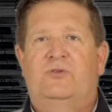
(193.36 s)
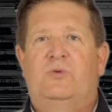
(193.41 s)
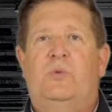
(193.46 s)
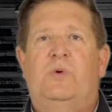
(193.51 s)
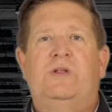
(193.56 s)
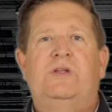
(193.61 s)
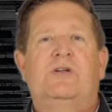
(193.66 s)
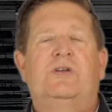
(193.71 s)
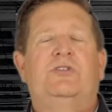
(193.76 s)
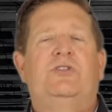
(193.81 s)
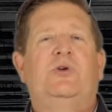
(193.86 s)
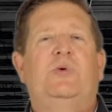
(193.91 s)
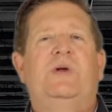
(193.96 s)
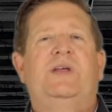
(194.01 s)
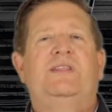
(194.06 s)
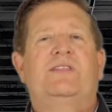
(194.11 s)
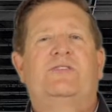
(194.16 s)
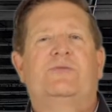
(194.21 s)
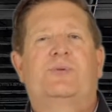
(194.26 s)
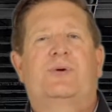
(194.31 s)
when you're
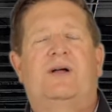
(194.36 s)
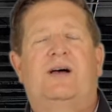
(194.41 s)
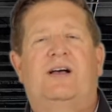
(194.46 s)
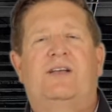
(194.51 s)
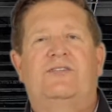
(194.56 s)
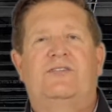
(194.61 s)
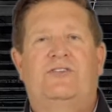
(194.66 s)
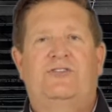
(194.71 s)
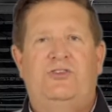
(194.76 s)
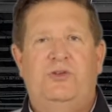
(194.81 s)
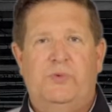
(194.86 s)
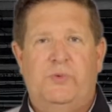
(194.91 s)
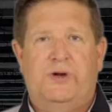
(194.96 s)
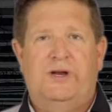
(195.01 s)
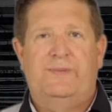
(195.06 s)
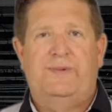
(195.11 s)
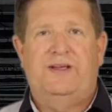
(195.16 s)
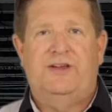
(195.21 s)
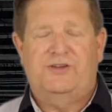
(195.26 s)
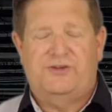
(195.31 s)
doing this process, you want
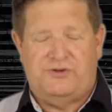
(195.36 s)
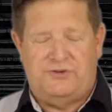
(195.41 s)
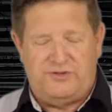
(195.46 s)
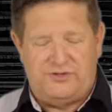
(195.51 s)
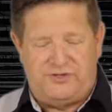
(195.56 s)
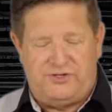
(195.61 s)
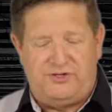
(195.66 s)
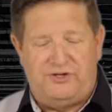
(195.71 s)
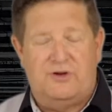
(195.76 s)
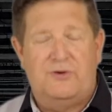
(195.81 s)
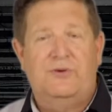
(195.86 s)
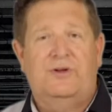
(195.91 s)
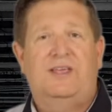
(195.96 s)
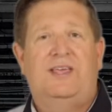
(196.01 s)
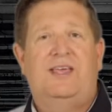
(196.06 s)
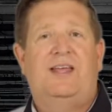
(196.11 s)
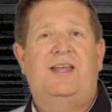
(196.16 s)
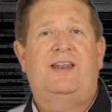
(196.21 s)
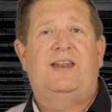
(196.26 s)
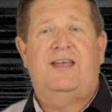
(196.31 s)
to make sure that you don't
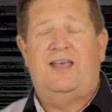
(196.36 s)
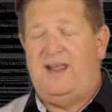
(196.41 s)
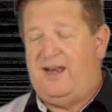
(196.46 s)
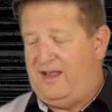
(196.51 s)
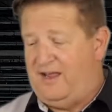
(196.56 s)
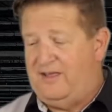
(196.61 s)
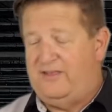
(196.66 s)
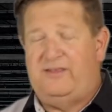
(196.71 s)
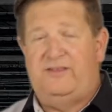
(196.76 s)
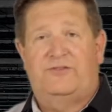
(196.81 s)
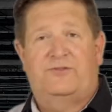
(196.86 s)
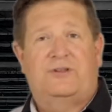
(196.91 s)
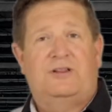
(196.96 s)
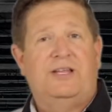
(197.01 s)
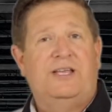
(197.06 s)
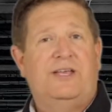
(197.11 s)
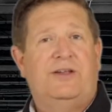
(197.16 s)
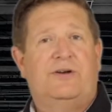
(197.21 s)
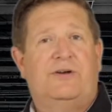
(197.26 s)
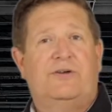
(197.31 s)
get any of these
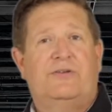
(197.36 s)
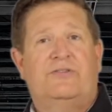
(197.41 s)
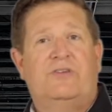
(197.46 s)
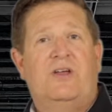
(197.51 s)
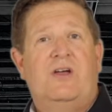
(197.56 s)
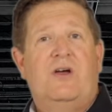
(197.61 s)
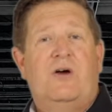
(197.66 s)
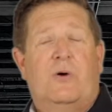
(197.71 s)
cleaners